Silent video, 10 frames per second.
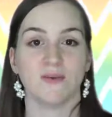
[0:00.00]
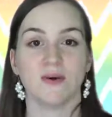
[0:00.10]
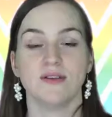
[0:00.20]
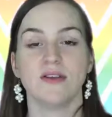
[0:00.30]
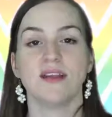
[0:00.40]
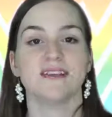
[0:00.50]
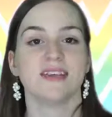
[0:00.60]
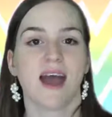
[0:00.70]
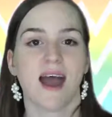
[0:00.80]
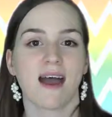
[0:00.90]
When you get
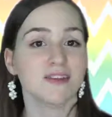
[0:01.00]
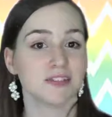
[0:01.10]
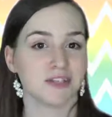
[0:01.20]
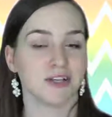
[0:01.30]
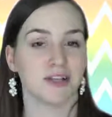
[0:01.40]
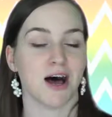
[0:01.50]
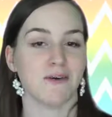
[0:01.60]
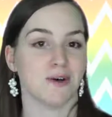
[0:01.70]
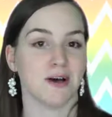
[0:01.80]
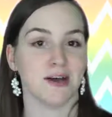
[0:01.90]
attached to
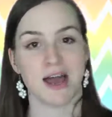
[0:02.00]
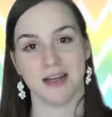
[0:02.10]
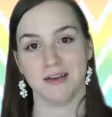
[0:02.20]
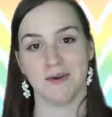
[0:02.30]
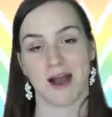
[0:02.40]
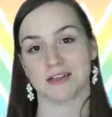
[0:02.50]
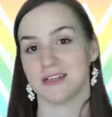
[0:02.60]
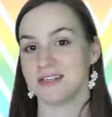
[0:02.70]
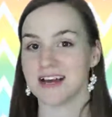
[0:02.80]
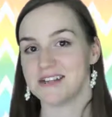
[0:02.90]
lava and you
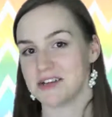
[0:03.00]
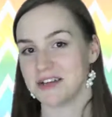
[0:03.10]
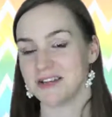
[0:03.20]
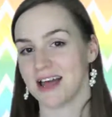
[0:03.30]
actually touch it,